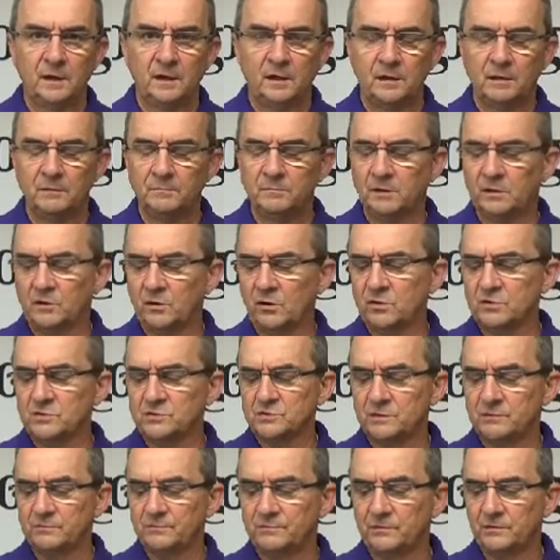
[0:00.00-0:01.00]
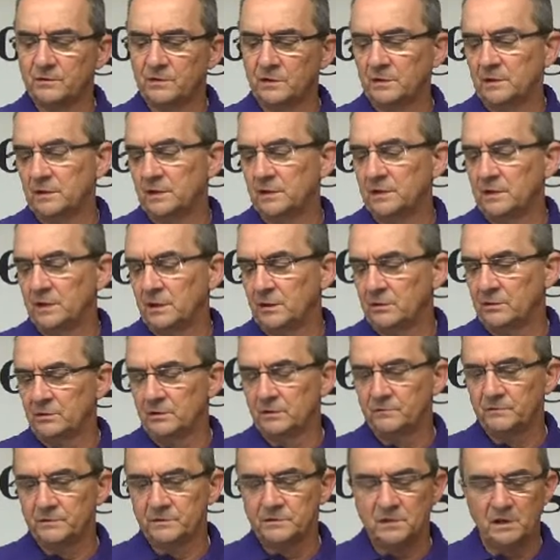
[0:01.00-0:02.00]
uh, because of uh, an
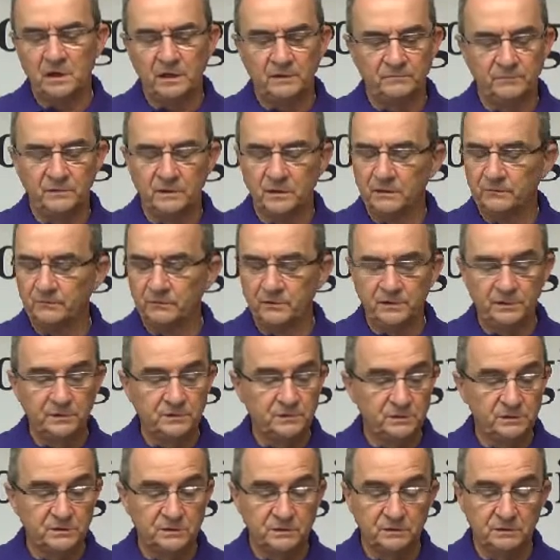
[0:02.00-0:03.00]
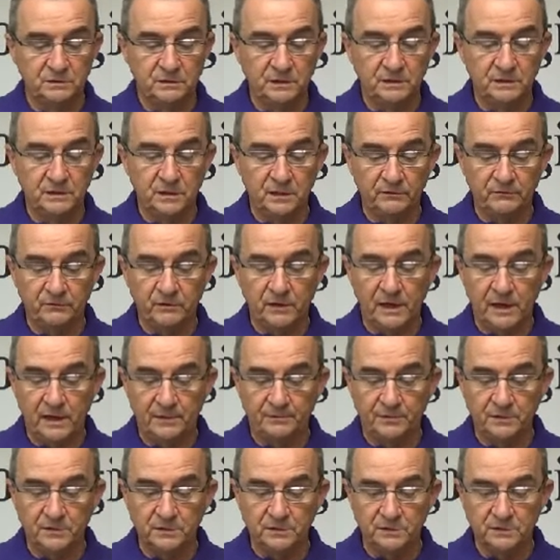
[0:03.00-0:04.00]
area of his life? Never. It just, it never
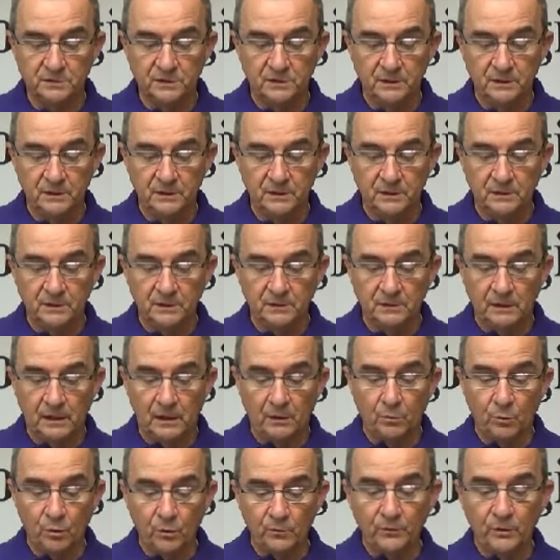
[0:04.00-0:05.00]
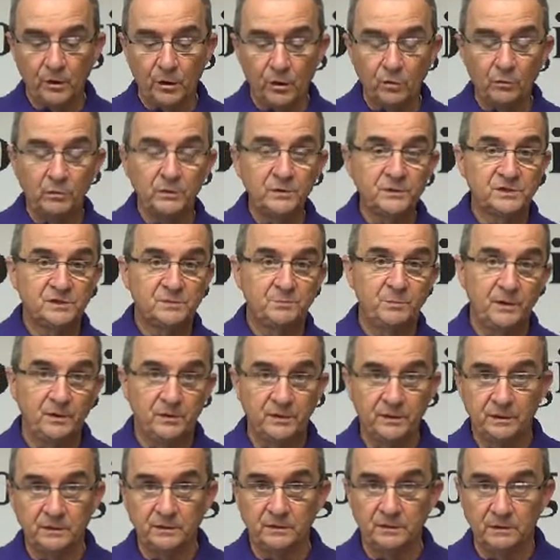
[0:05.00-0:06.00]
happens. I want the Holy
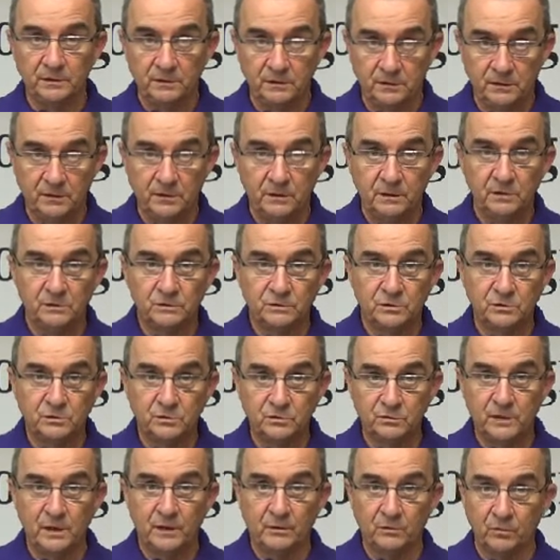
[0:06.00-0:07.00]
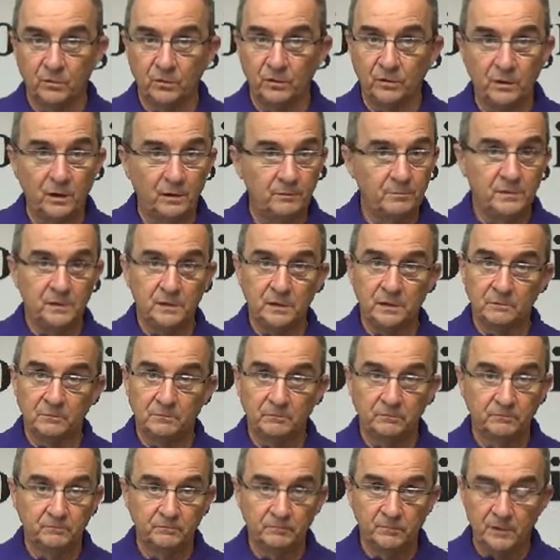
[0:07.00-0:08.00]
Spirit to do that work, not me.
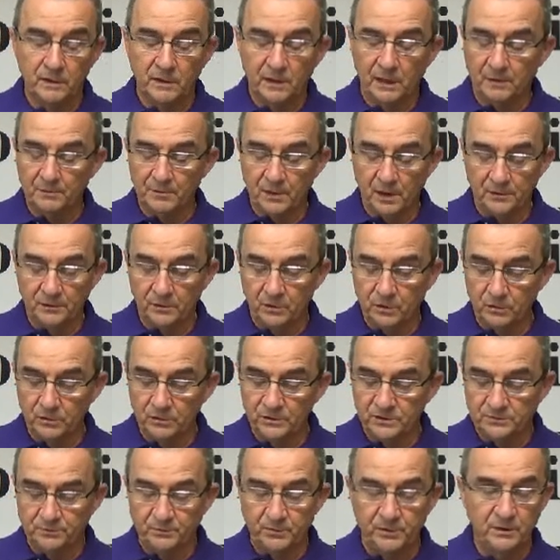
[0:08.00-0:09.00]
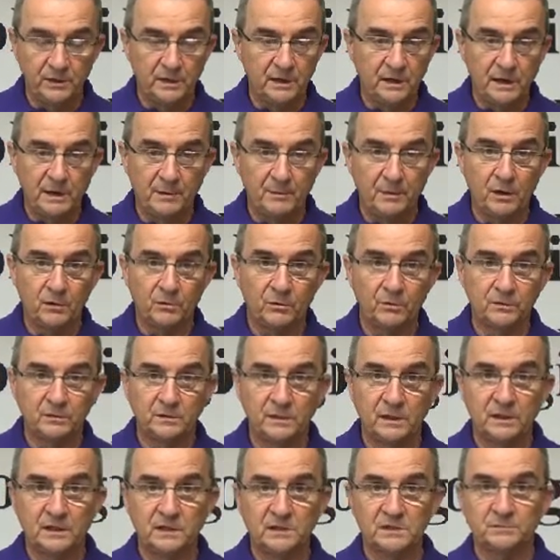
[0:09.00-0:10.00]
I'm not the Holy Spirit and I'm not going
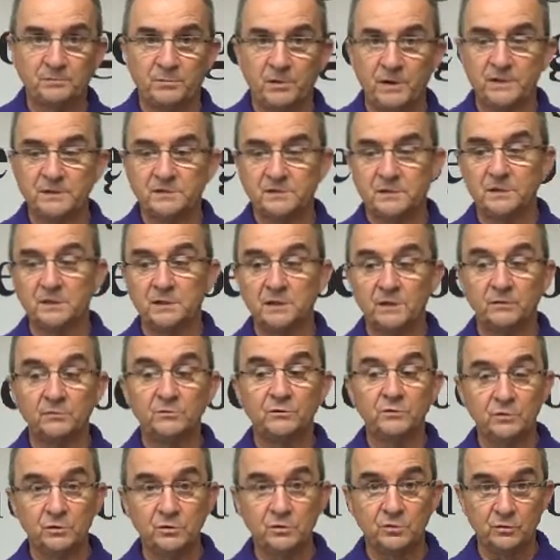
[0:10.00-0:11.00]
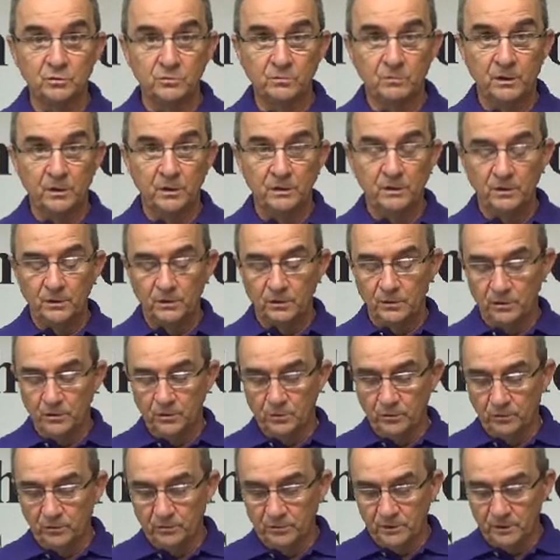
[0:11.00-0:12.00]
to take his place and neither do you.
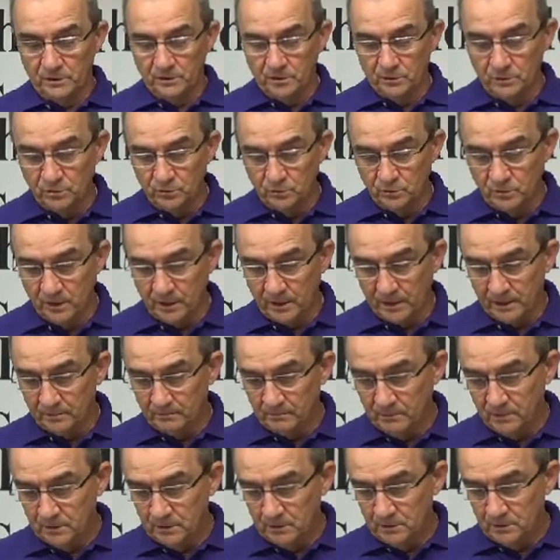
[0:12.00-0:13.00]
You don't need to do that.